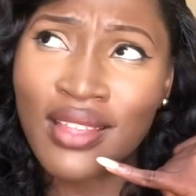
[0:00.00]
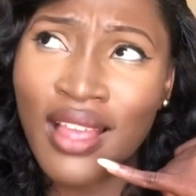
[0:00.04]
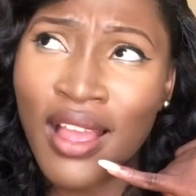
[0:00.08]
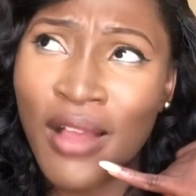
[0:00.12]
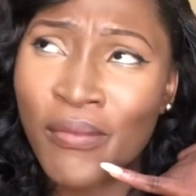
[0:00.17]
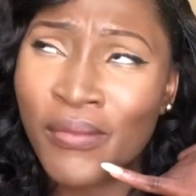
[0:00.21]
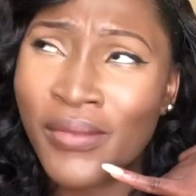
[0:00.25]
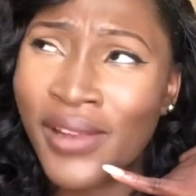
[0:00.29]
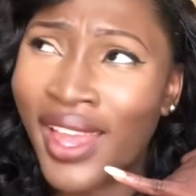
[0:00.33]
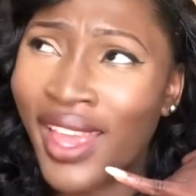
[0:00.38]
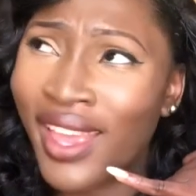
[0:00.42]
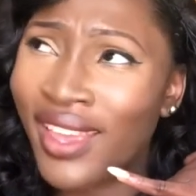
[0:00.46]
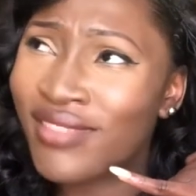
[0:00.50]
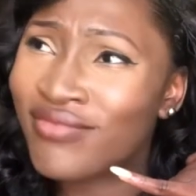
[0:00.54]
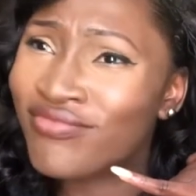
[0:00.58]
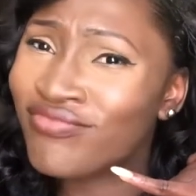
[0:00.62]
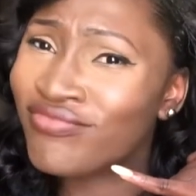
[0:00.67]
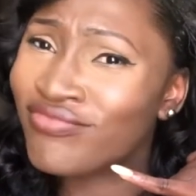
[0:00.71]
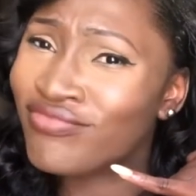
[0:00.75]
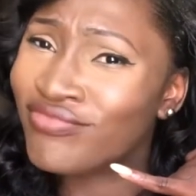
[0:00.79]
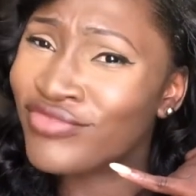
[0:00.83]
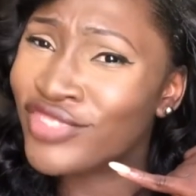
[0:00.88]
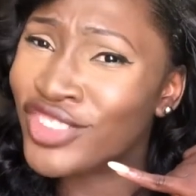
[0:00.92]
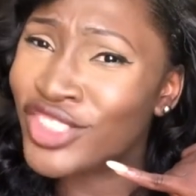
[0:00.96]
I'm like,
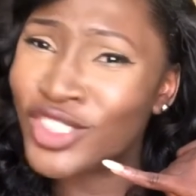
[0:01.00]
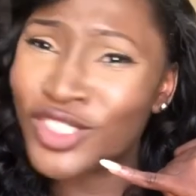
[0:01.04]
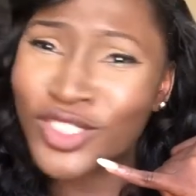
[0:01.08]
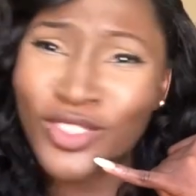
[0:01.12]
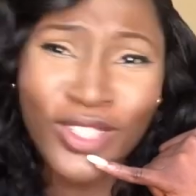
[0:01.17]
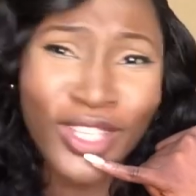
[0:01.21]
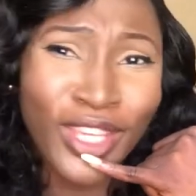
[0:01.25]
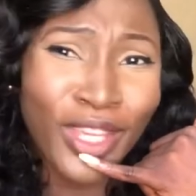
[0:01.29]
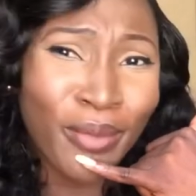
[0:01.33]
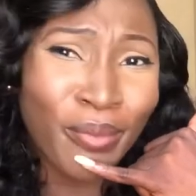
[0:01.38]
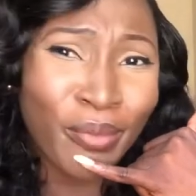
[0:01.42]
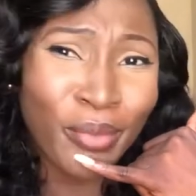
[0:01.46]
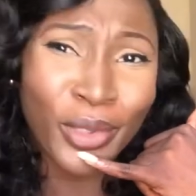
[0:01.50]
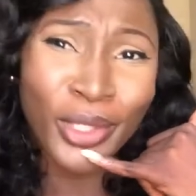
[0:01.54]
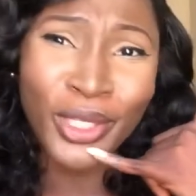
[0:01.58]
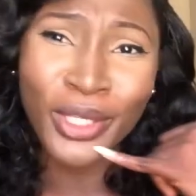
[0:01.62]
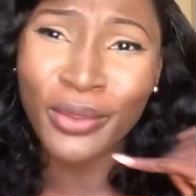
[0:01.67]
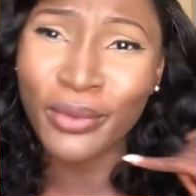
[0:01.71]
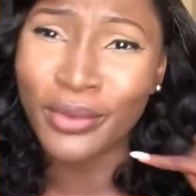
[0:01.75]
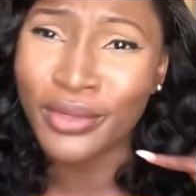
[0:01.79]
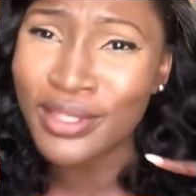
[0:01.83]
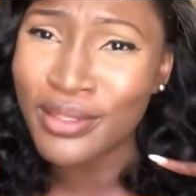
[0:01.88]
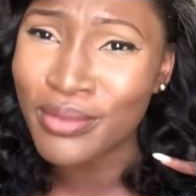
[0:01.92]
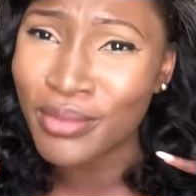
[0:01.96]
did you keep
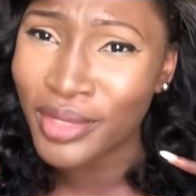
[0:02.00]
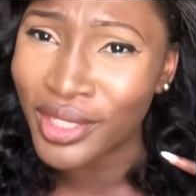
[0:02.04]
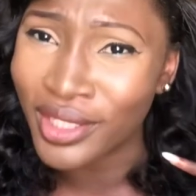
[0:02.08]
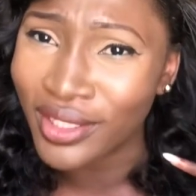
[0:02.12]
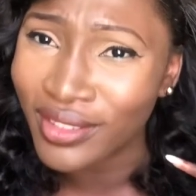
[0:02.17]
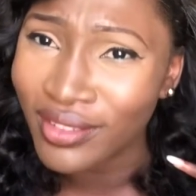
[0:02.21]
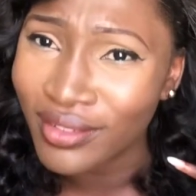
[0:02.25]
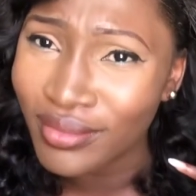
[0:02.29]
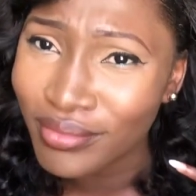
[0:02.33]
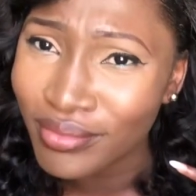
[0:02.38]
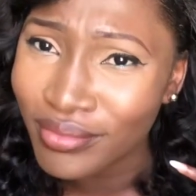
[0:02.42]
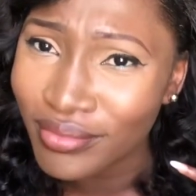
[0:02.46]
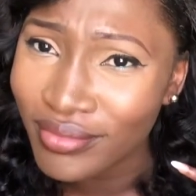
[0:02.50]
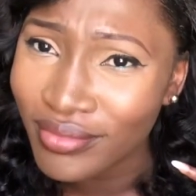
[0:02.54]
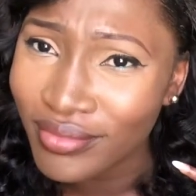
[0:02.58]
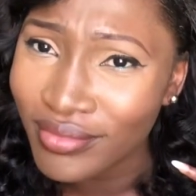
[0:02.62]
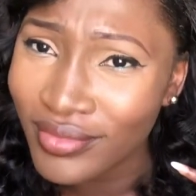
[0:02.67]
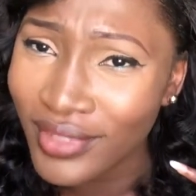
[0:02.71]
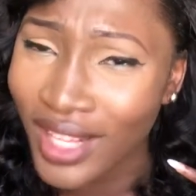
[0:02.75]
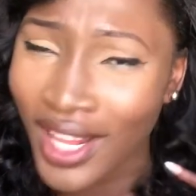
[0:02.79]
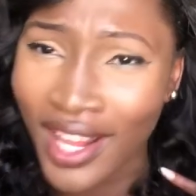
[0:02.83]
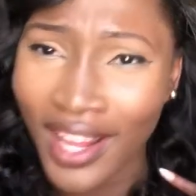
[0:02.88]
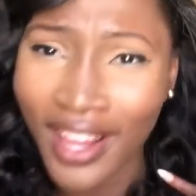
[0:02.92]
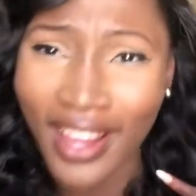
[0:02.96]
money with me?
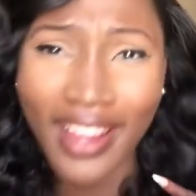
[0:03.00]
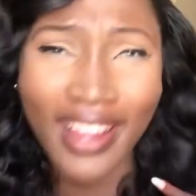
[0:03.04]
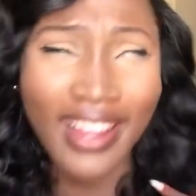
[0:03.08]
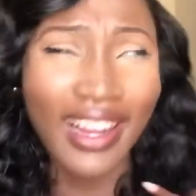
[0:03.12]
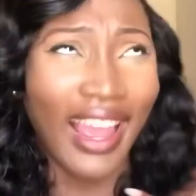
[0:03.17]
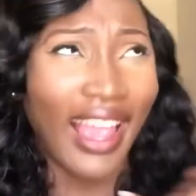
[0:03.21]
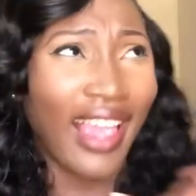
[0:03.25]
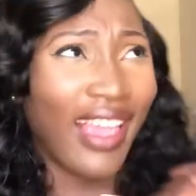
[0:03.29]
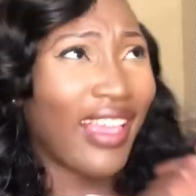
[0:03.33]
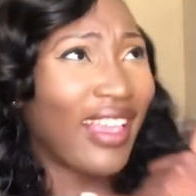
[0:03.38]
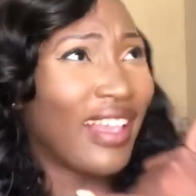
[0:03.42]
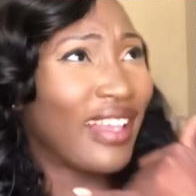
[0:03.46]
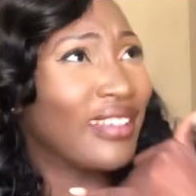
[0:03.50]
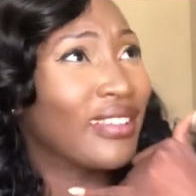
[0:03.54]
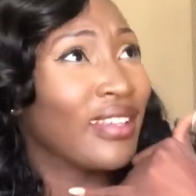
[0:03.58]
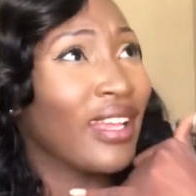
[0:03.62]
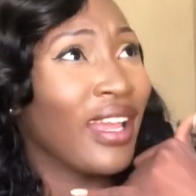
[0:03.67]
Like,